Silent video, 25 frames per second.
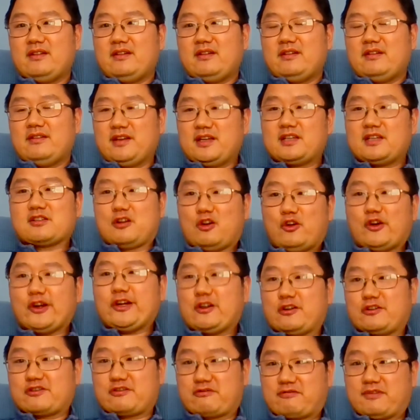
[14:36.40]
These
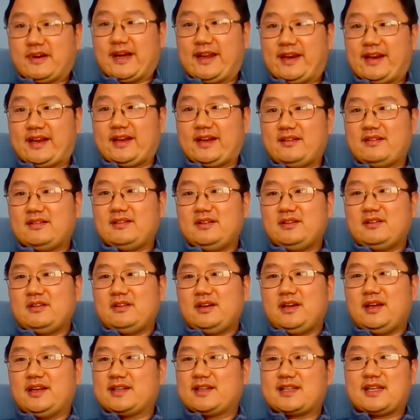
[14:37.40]
lawyers read it
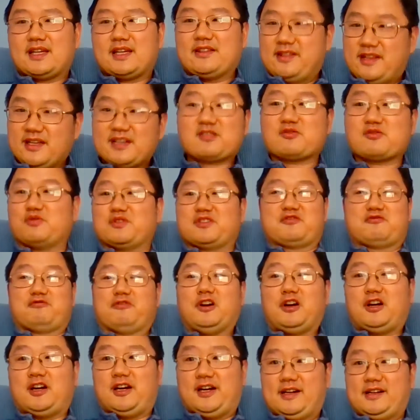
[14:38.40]
and said this was
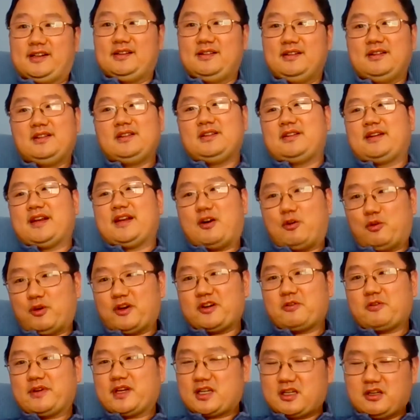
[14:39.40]
wrong. Now, what
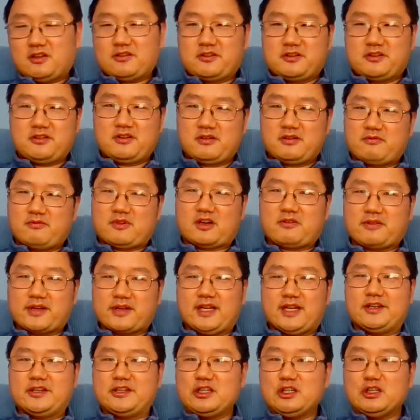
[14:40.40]
are we going
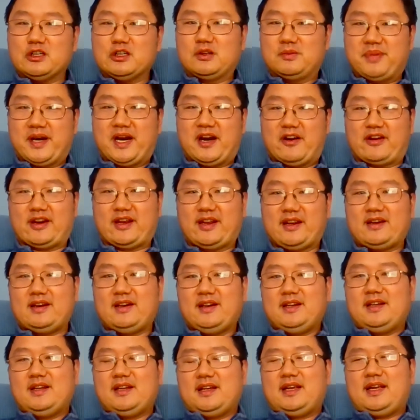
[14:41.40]
to do about it?
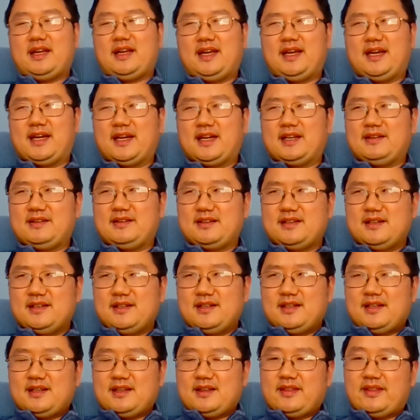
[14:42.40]
And
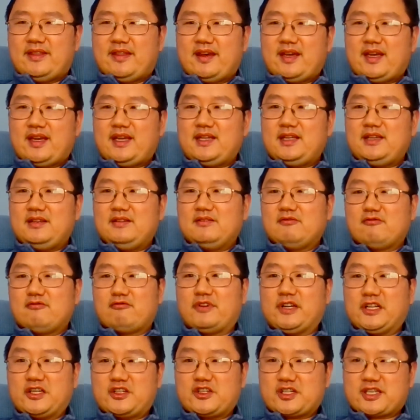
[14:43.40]
they
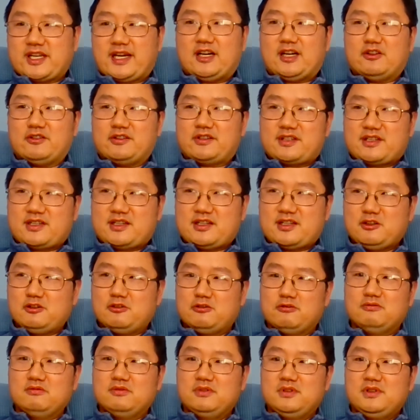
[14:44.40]
reached out
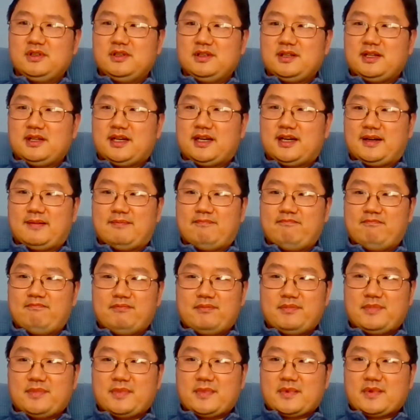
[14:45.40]
to
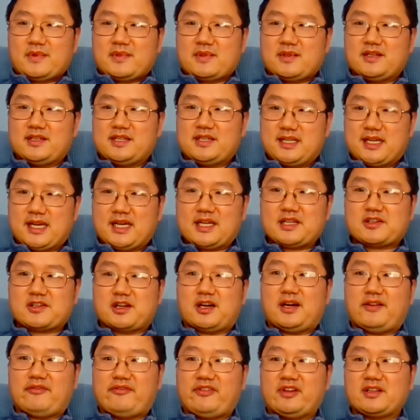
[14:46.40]
the DA's
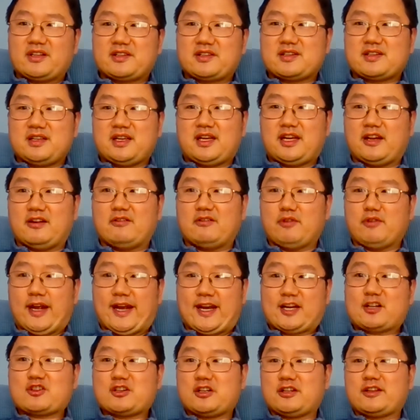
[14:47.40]
office and
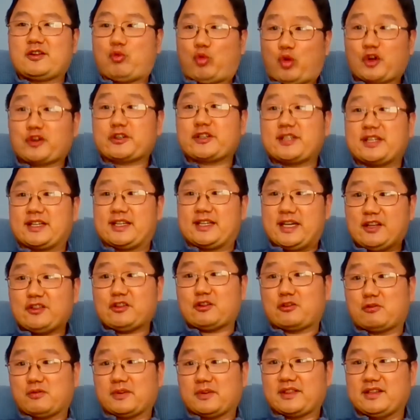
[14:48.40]
actually worked
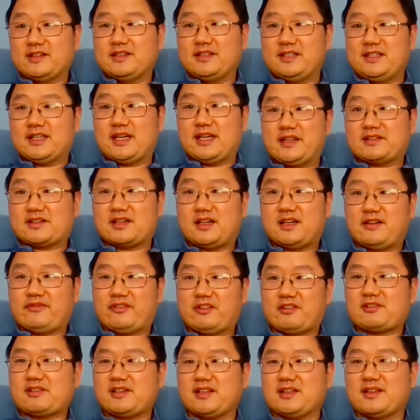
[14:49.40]
together with the DA's
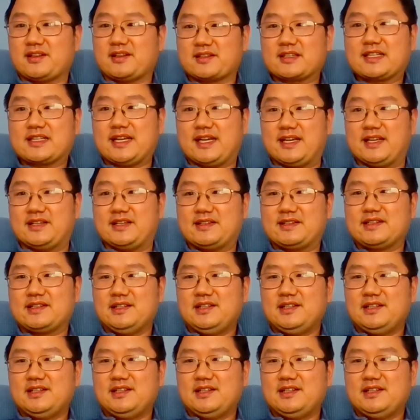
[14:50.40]
office in this case